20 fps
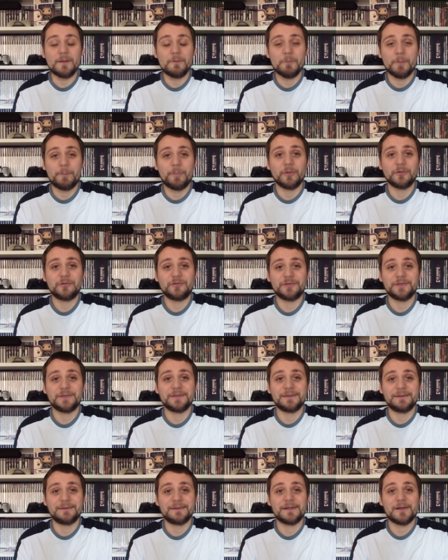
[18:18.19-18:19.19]
We're
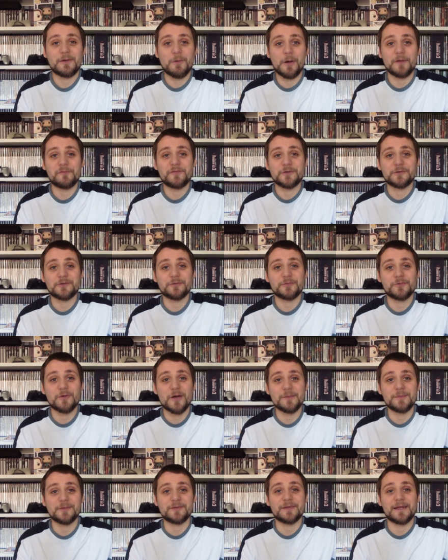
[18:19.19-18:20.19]
pushing quite a few
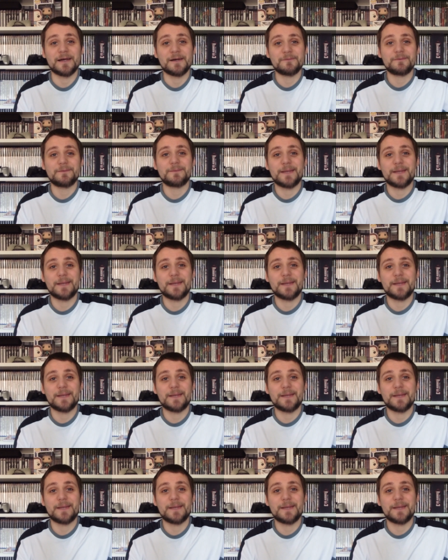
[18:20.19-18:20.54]
subscribers now,